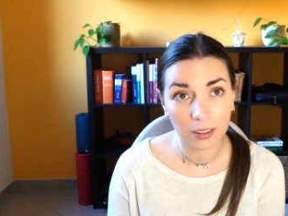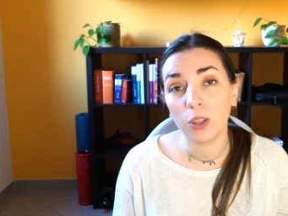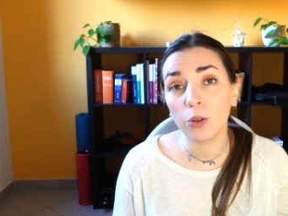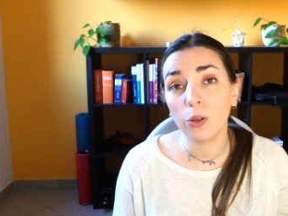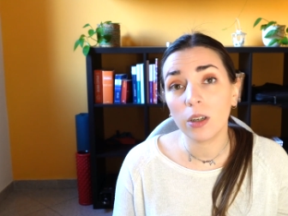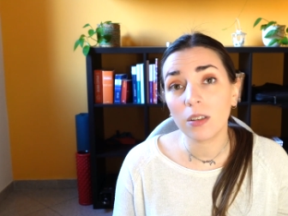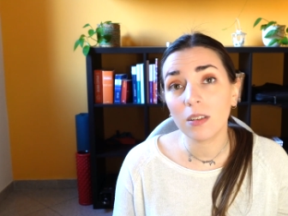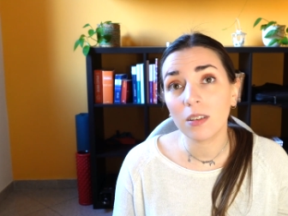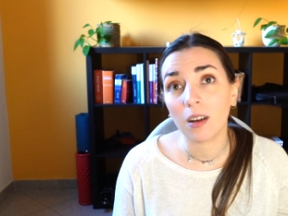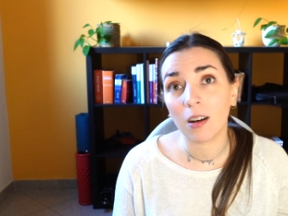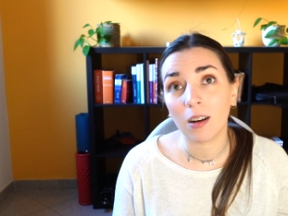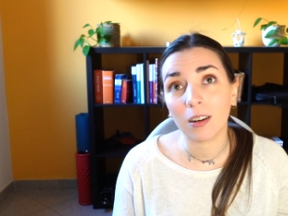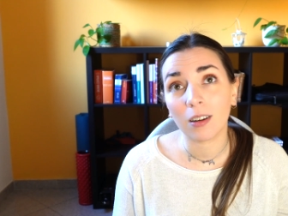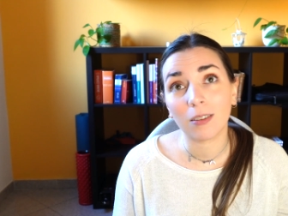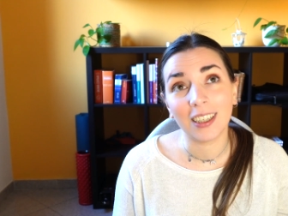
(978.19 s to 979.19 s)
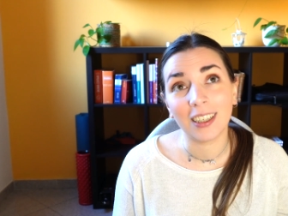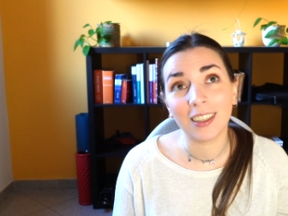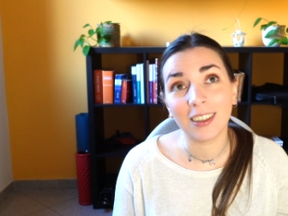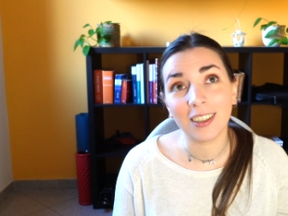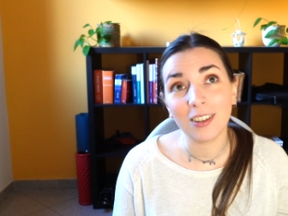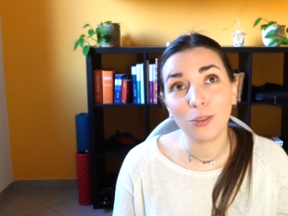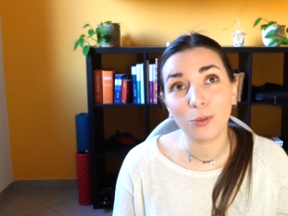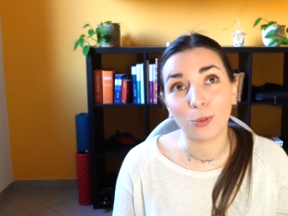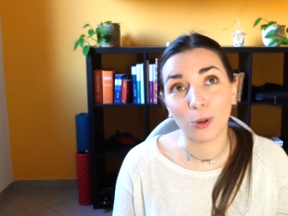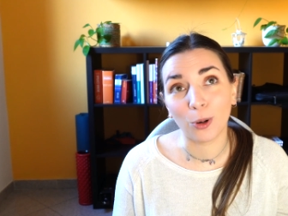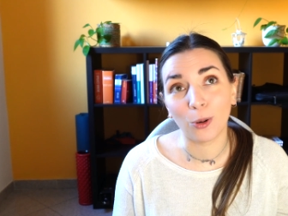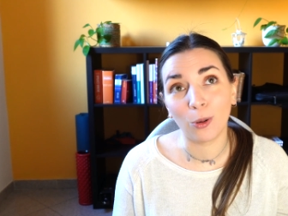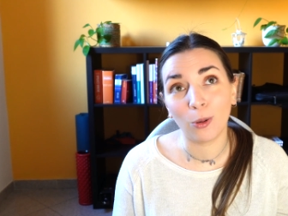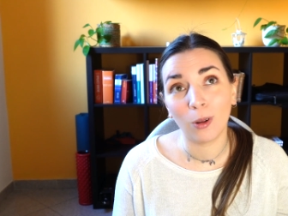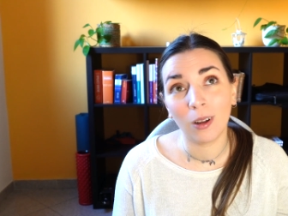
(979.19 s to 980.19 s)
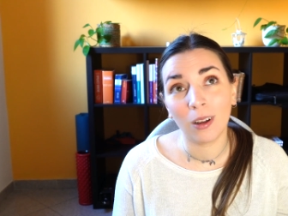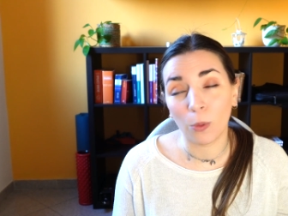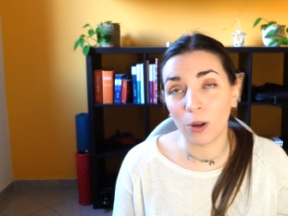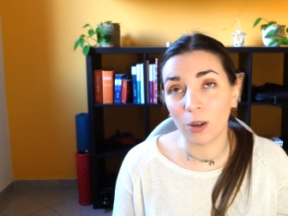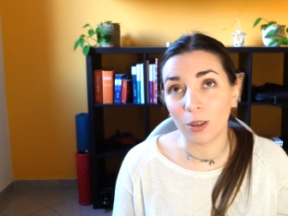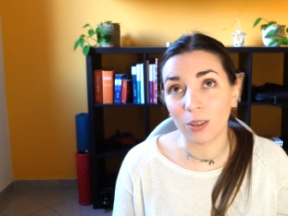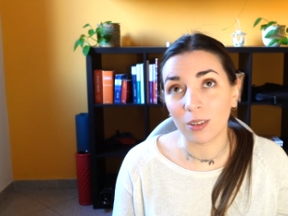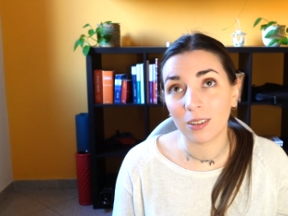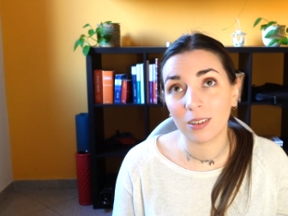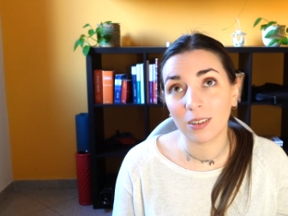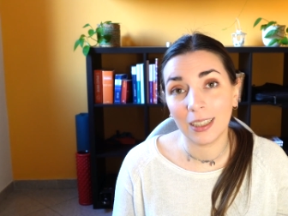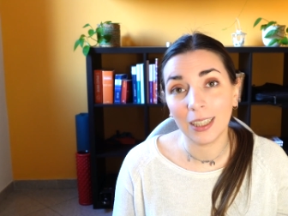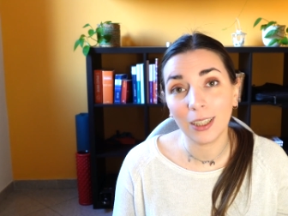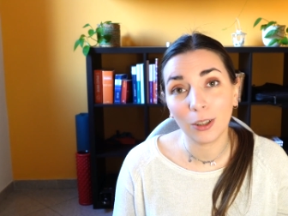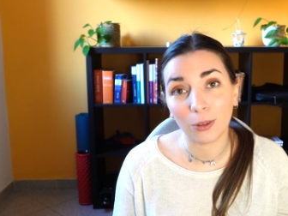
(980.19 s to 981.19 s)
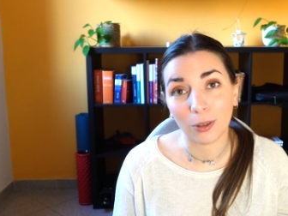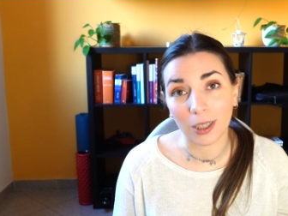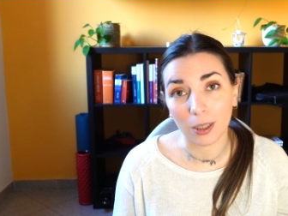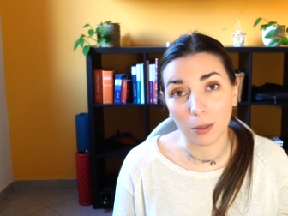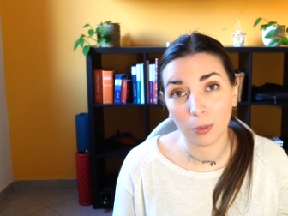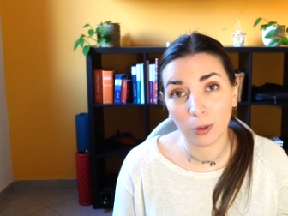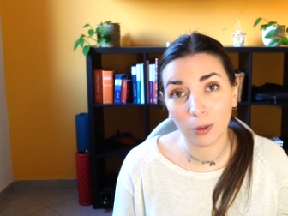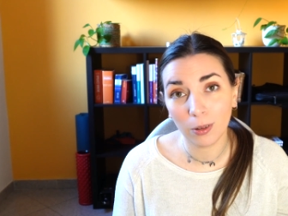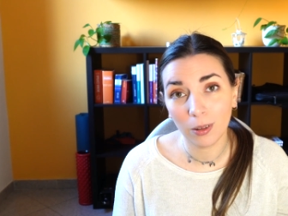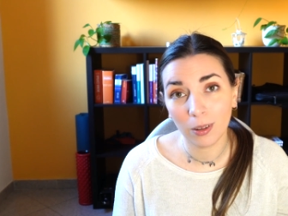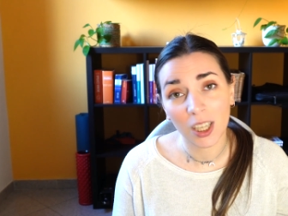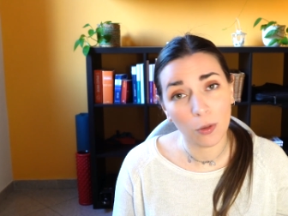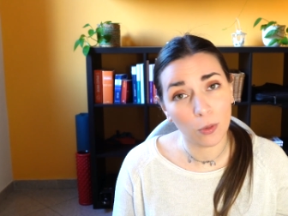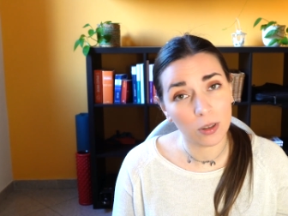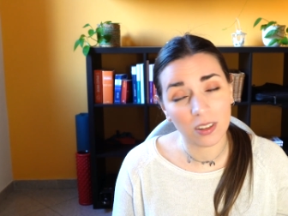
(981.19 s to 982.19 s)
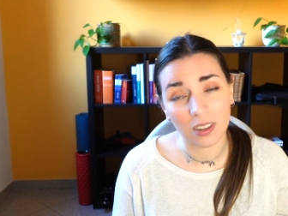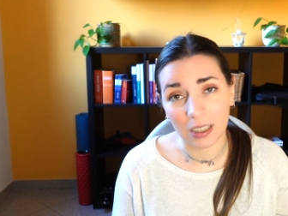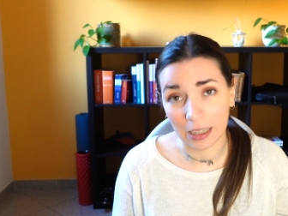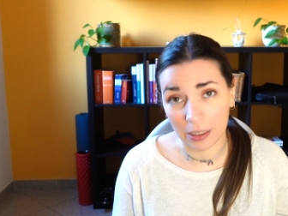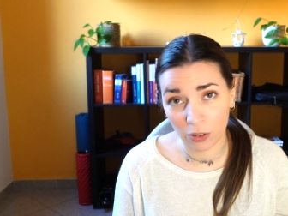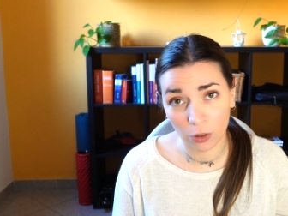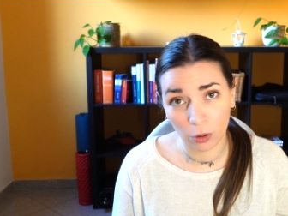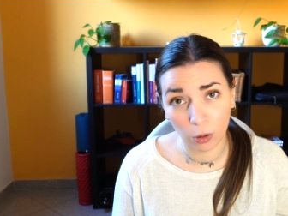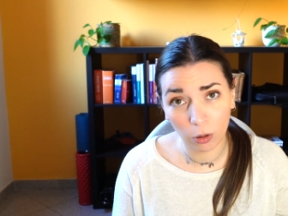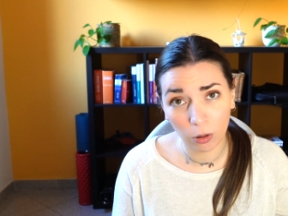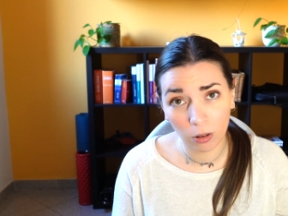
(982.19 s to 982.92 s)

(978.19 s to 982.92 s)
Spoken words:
Yoo Young-suk in this role was incredible. He was an asshole.